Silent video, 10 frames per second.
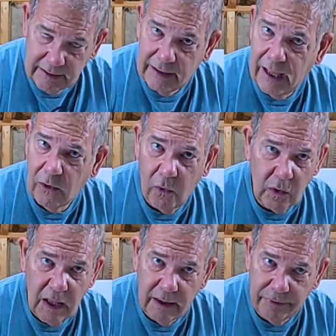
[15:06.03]
not a whole
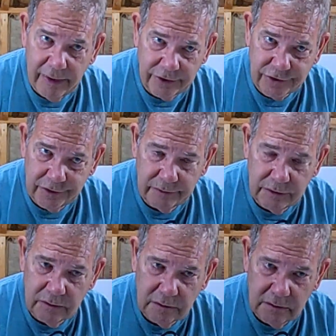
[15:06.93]
lot of pressure.
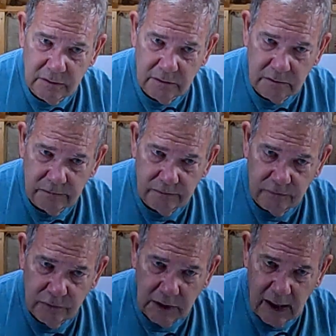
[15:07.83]
You'll
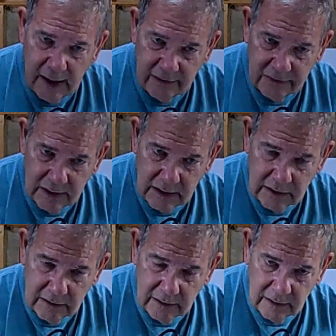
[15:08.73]
realize
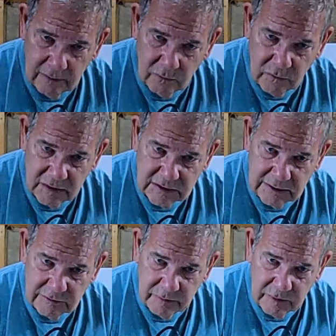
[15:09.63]
that what
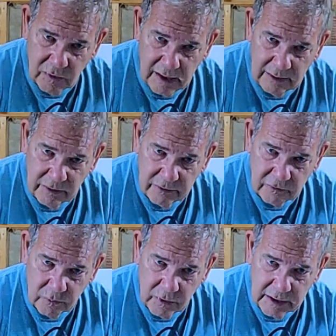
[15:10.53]
seems to be right, whether
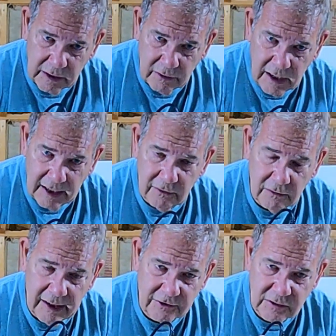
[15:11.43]
it's working or not.
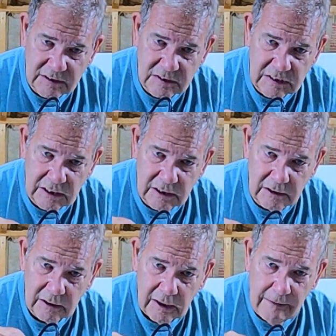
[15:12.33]
You'll actually see
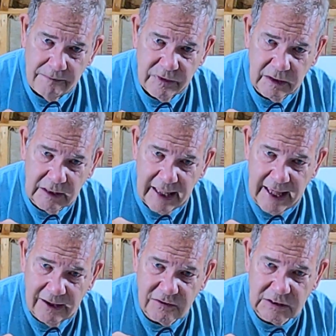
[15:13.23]
the
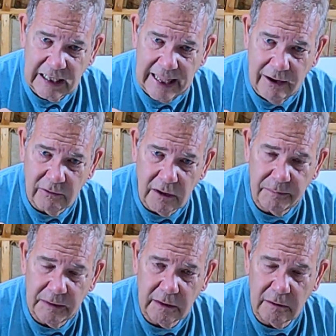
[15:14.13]
glass cloud
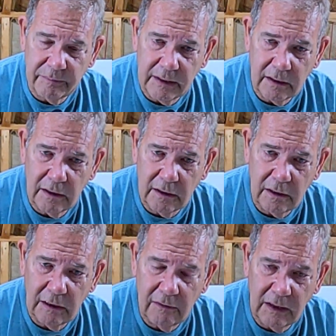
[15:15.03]
up a little bit
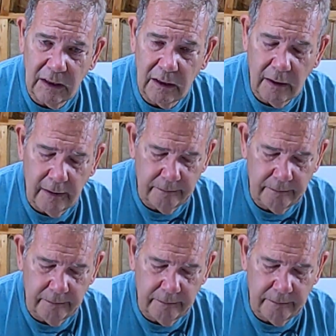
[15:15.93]
in the